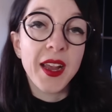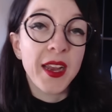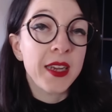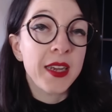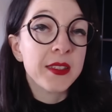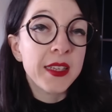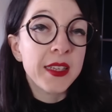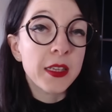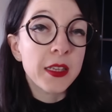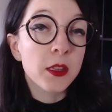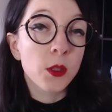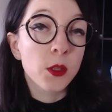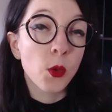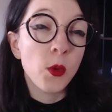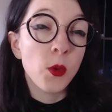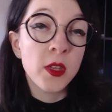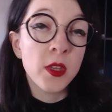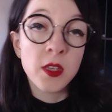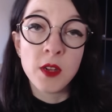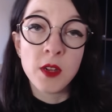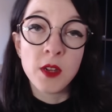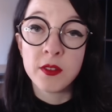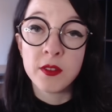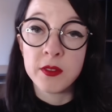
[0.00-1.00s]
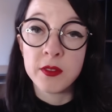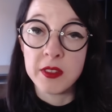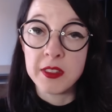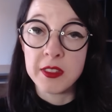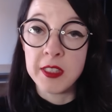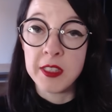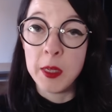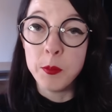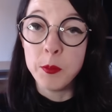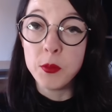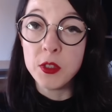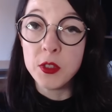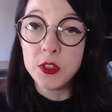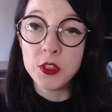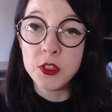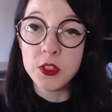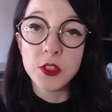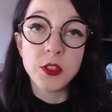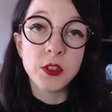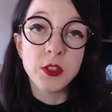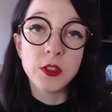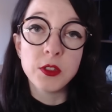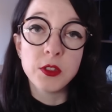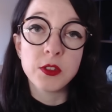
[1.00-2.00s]
At a low enough of a
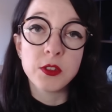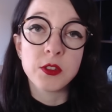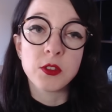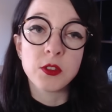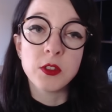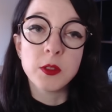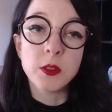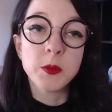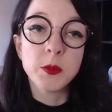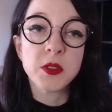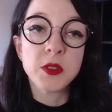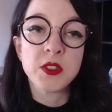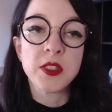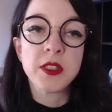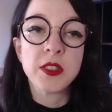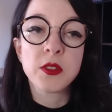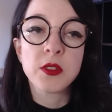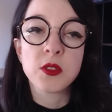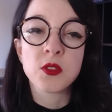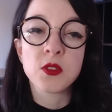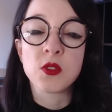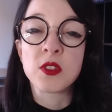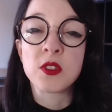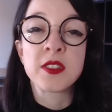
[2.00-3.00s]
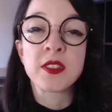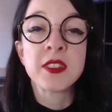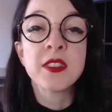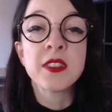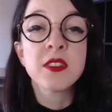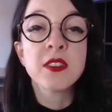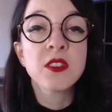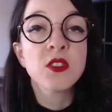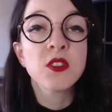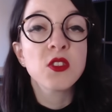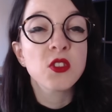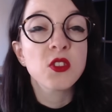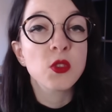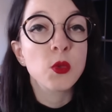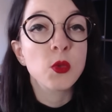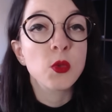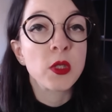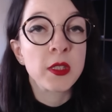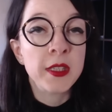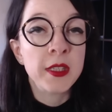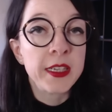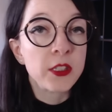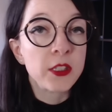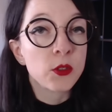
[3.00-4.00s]
temperature, certain materials' resistance to
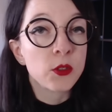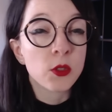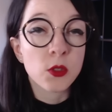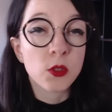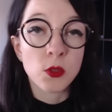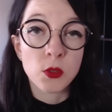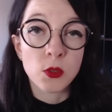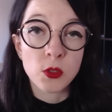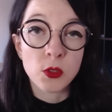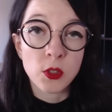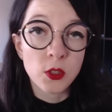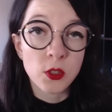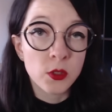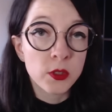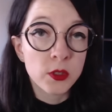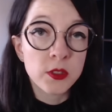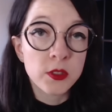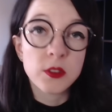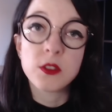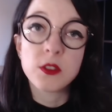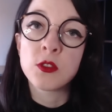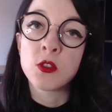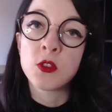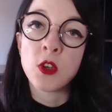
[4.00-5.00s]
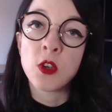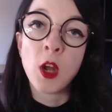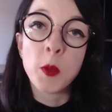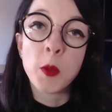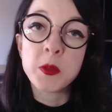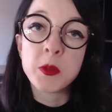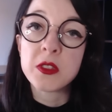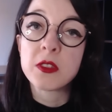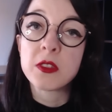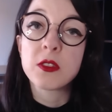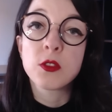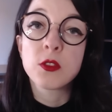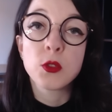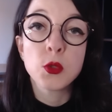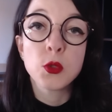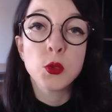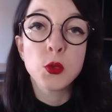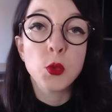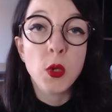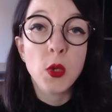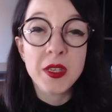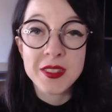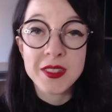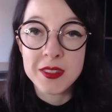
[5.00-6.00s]
electrical current drops
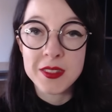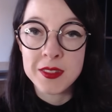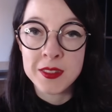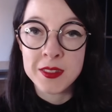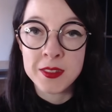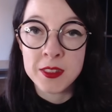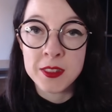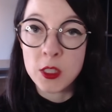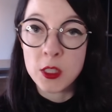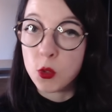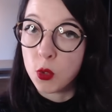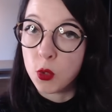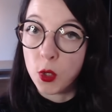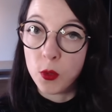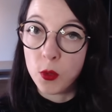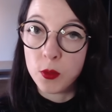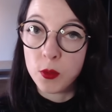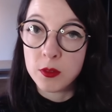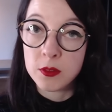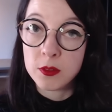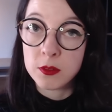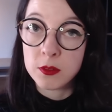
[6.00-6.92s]
to zero.